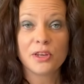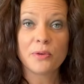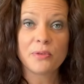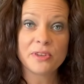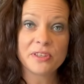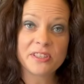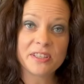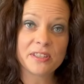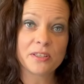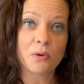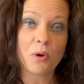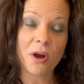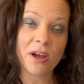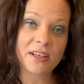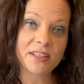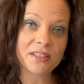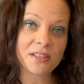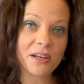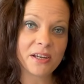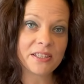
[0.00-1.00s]
this is quite
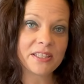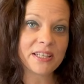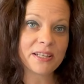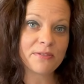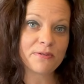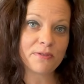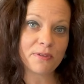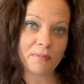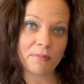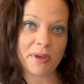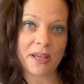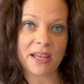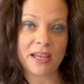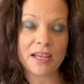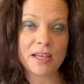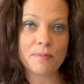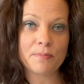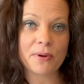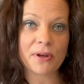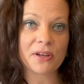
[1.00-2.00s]
exciting for
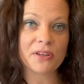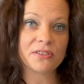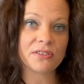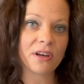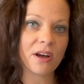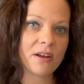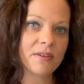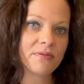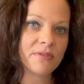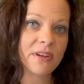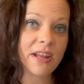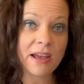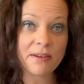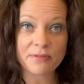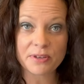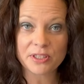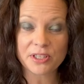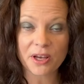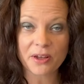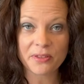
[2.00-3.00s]
me because I've
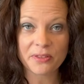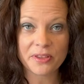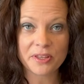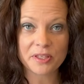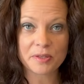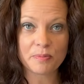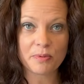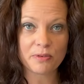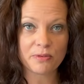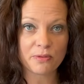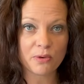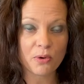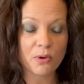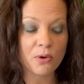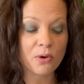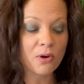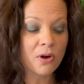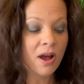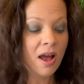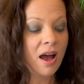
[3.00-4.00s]
never done this
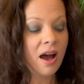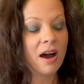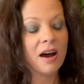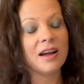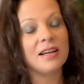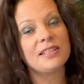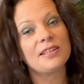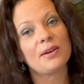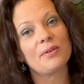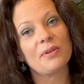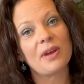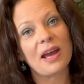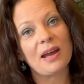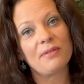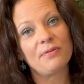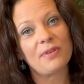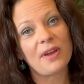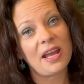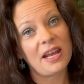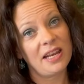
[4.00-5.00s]
before. I don't
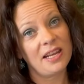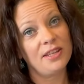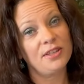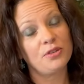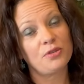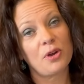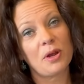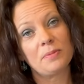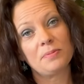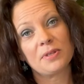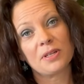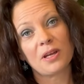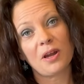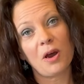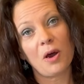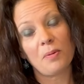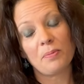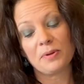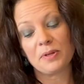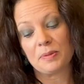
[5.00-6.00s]
have any
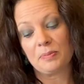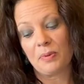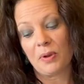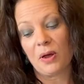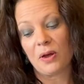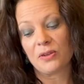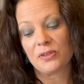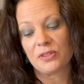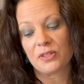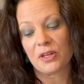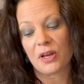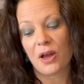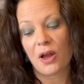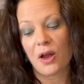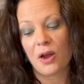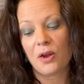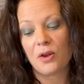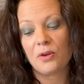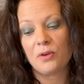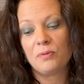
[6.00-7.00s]
Streptocarpus plants at
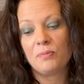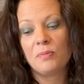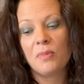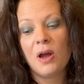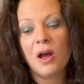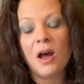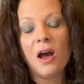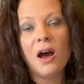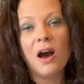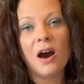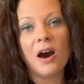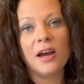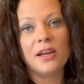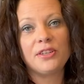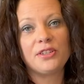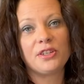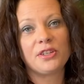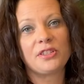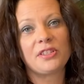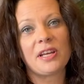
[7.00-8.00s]
home. I
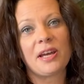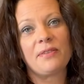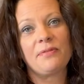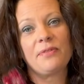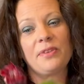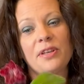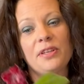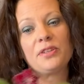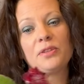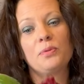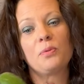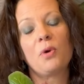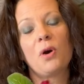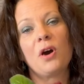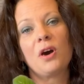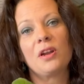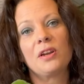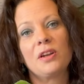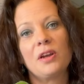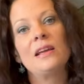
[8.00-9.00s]
just have this
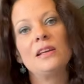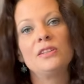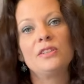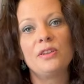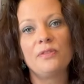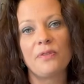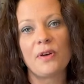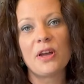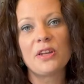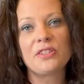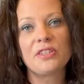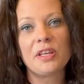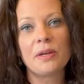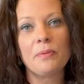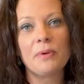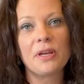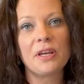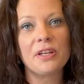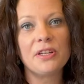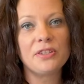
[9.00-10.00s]
one. So the first thing
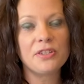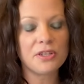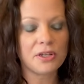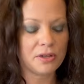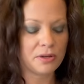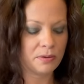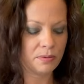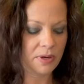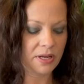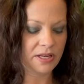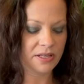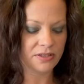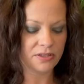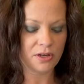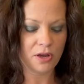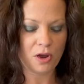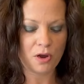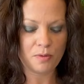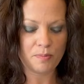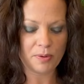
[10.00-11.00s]
we're going to do
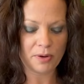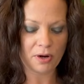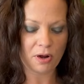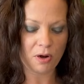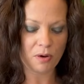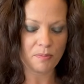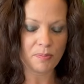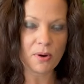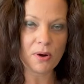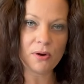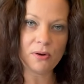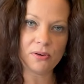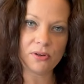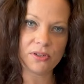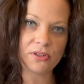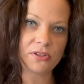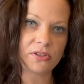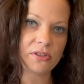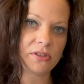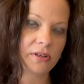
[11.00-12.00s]
is open our
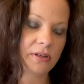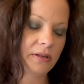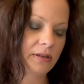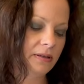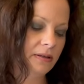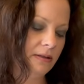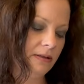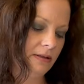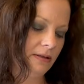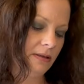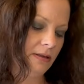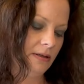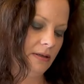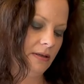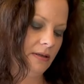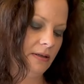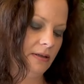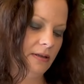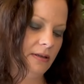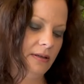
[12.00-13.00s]
box.
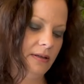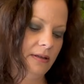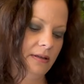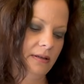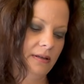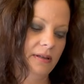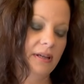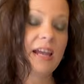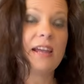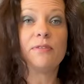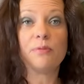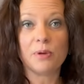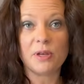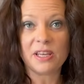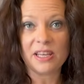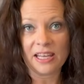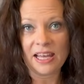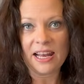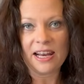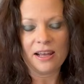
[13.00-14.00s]
If we
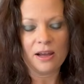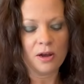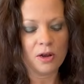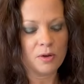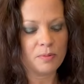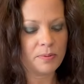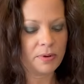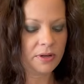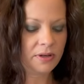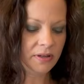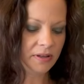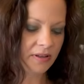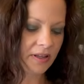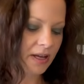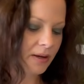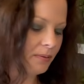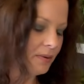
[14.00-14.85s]
can get it open, there